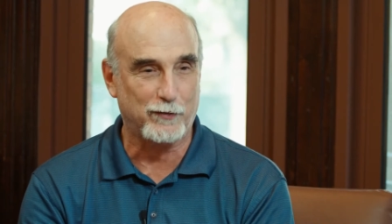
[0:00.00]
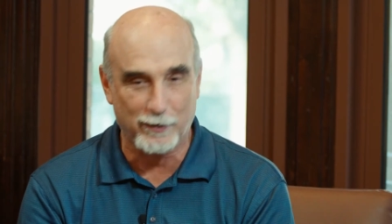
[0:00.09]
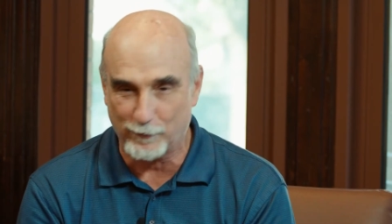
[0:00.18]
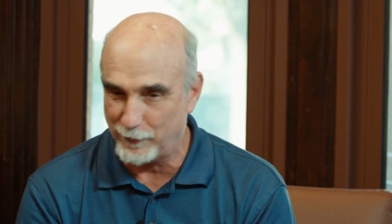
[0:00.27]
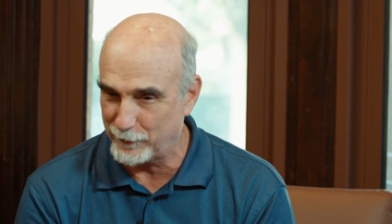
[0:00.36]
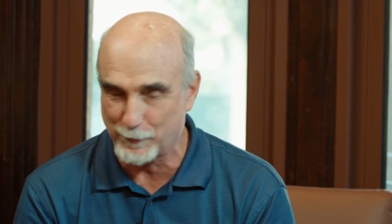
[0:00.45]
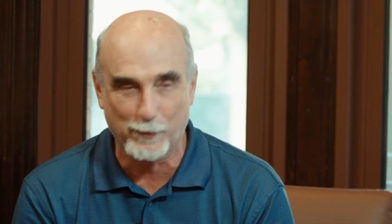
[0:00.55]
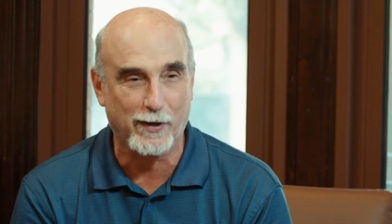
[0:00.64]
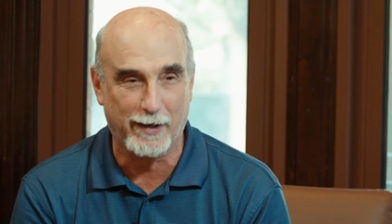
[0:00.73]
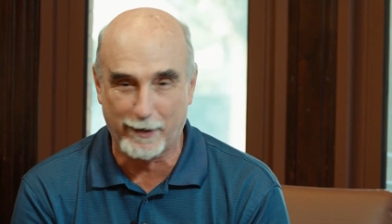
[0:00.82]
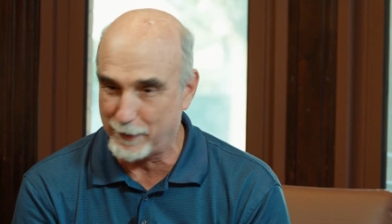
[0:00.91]
the
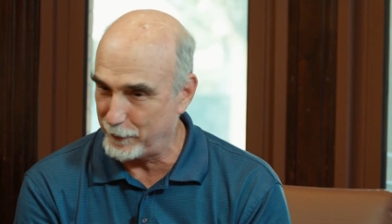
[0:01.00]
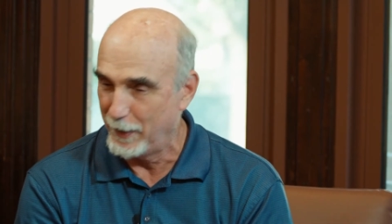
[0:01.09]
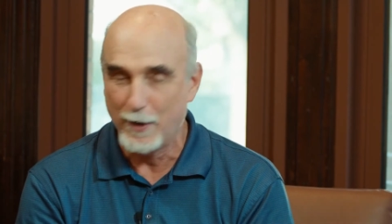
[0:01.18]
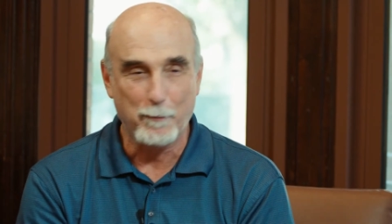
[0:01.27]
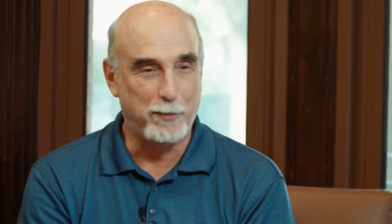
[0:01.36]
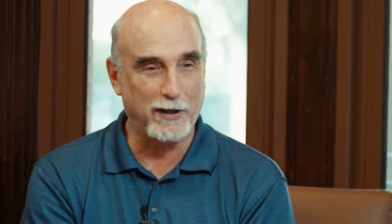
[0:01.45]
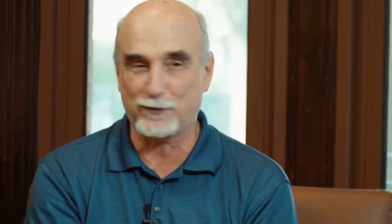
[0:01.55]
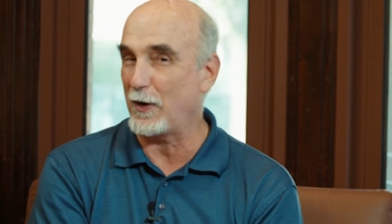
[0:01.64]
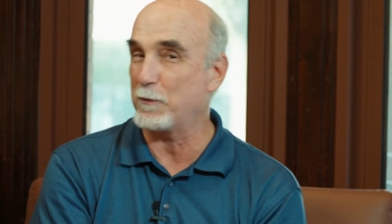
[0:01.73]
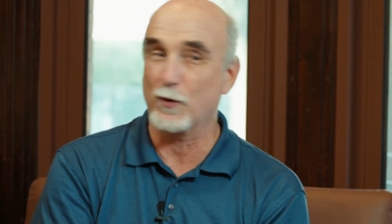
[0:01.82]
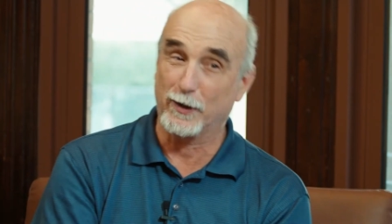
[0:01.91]
invisible hand
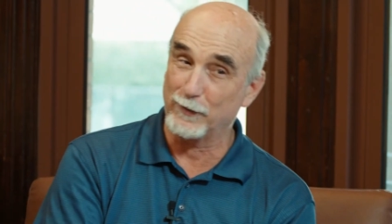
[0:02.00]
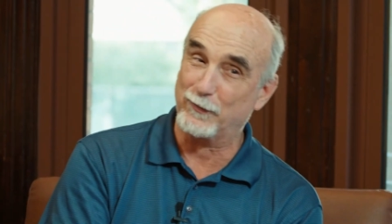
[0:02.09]
picks up what